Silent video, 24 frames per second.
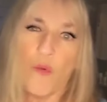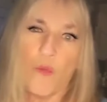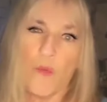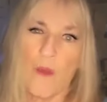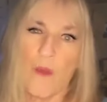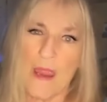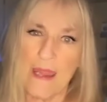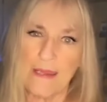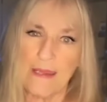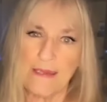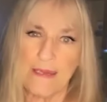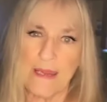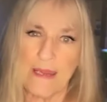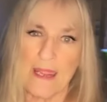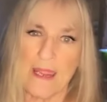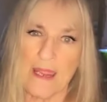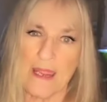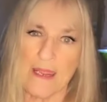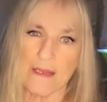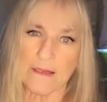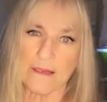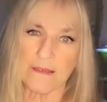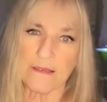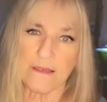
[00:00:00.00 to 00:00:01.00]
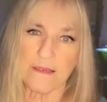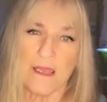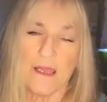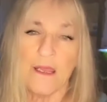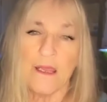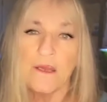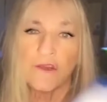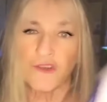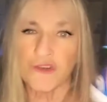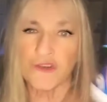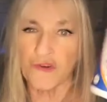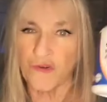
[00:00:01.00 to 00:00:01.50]

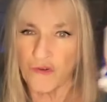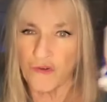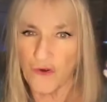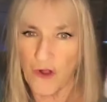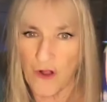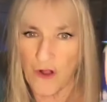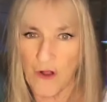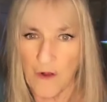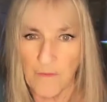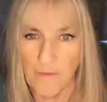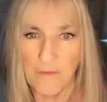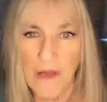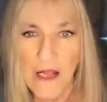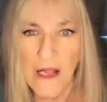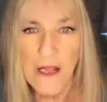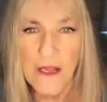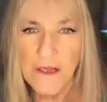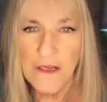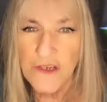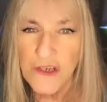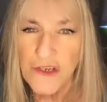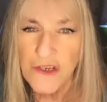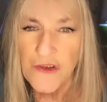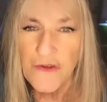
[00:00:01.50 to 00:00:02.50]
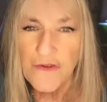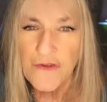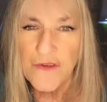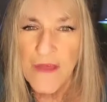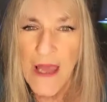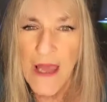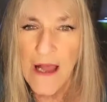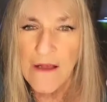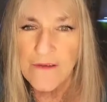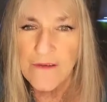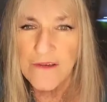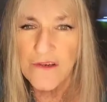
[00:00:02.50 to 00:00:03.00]
Rednecks. Trump.
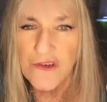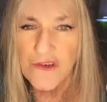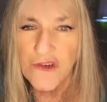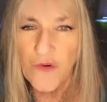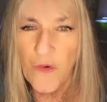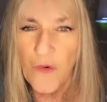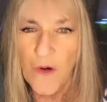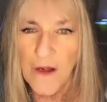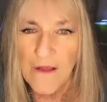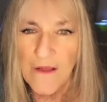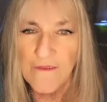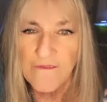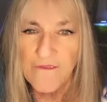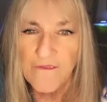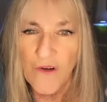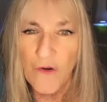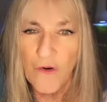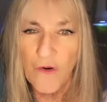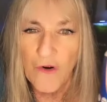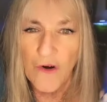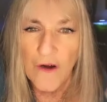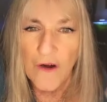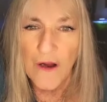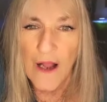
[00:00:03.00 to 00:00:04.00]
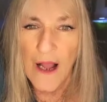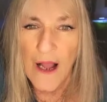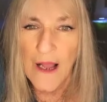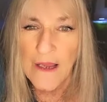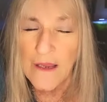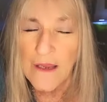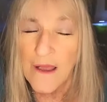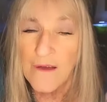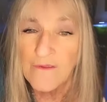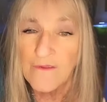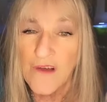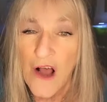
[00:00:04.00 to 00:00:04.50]
2024. I
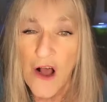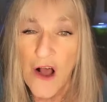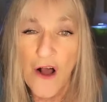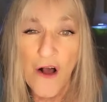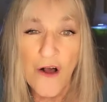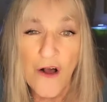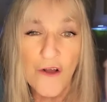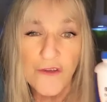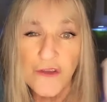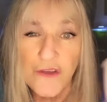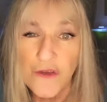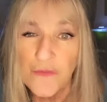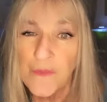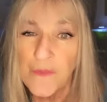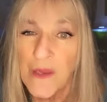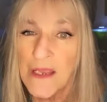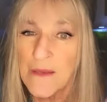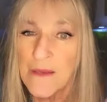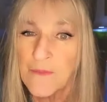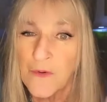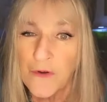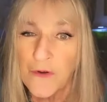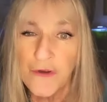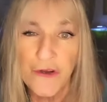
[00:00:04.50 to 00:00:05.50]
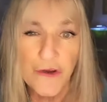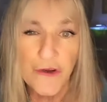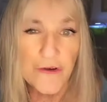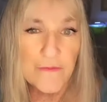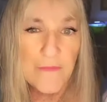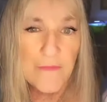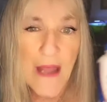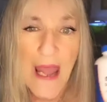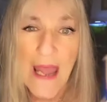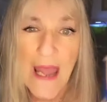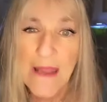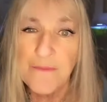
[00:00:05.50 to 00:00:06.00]
love all you people. You're
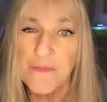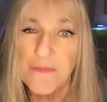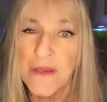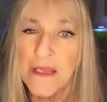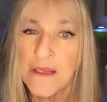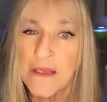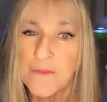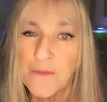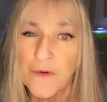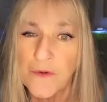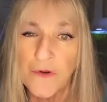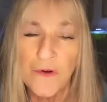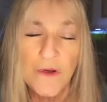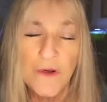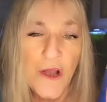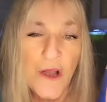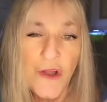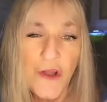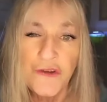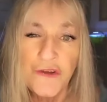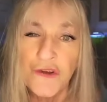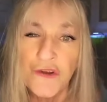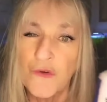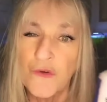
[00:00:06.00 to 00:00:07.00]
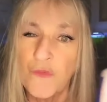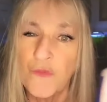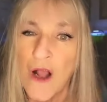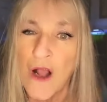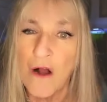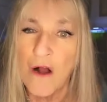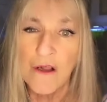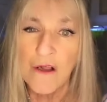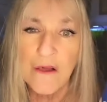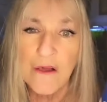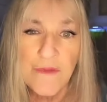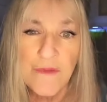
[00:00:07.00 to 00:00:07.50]
my people. You're
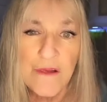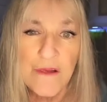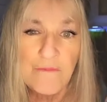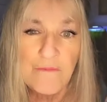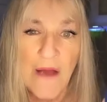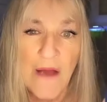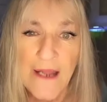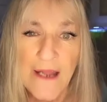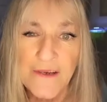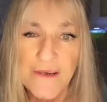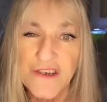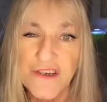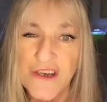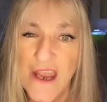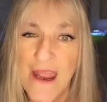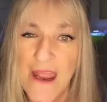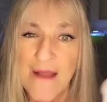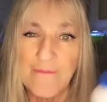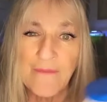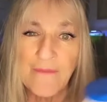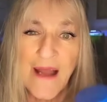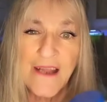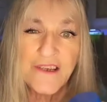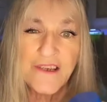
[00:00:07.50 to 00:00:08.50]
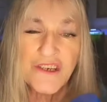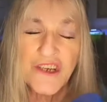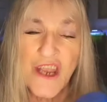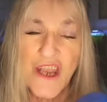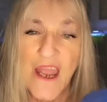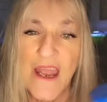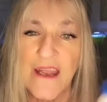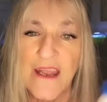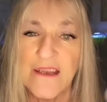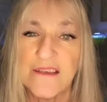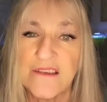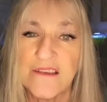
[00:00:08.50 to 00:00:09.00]
welcome in my chat. My
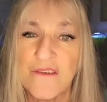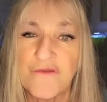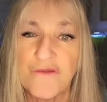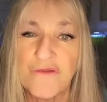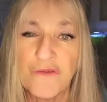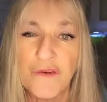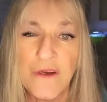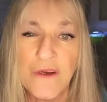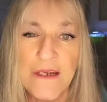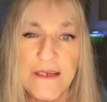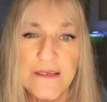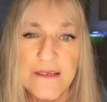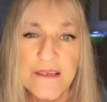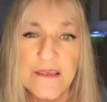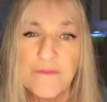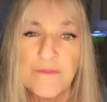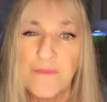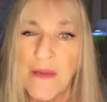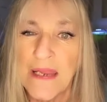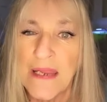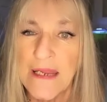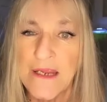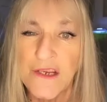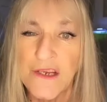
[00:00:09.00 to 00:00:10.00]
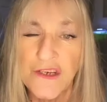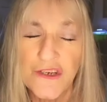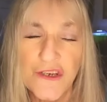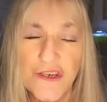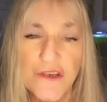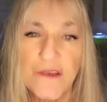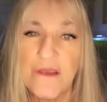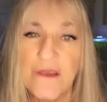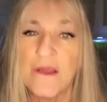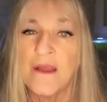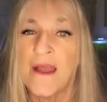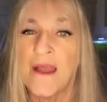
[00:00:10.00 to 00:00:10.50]
chat is a free
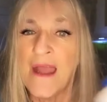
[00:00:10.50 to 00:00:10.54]
speech.